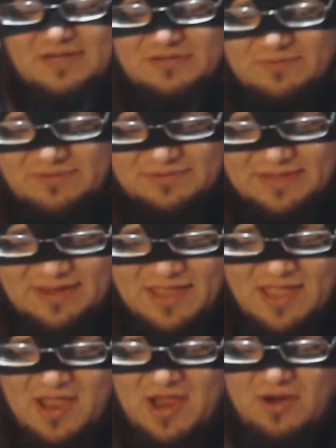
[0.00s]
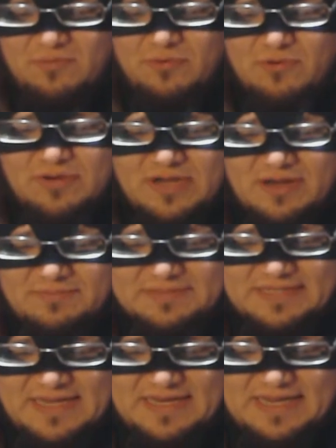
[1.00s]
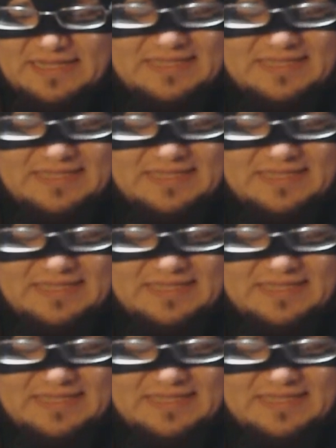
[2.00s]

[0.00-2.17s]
doing their thing. Roode comes in